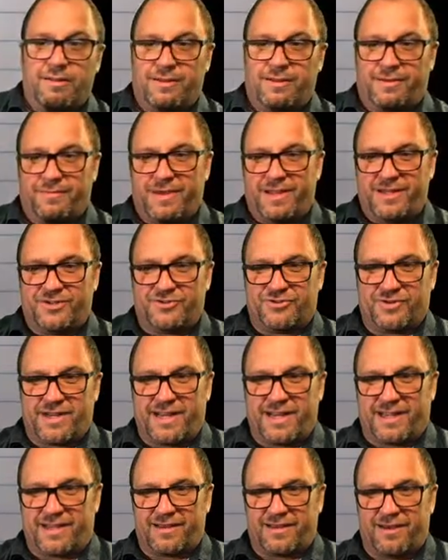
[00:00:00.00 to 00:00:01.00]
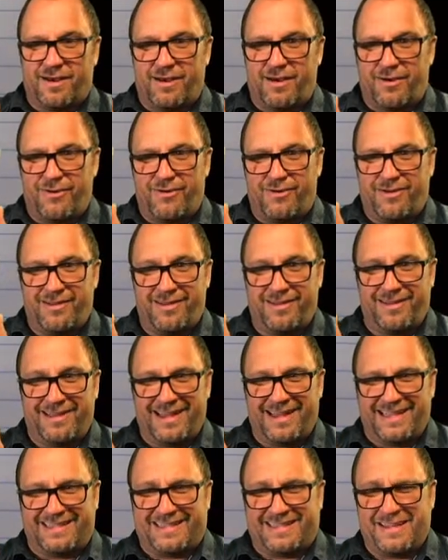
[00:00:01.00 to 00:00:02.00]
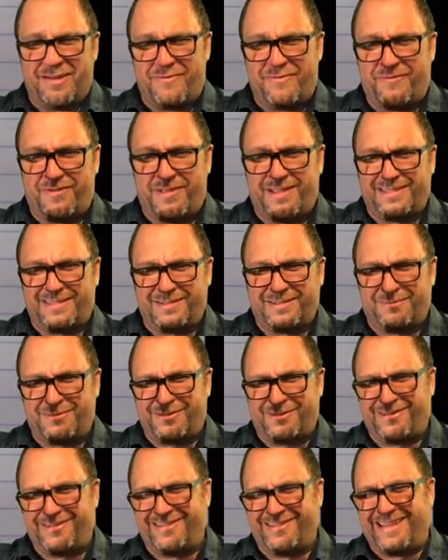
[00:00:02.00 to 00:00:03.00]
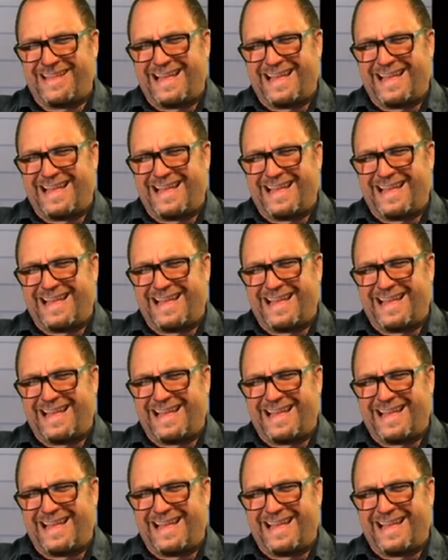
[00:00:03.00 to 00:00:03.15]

look at my drink. Oh, it's invisible.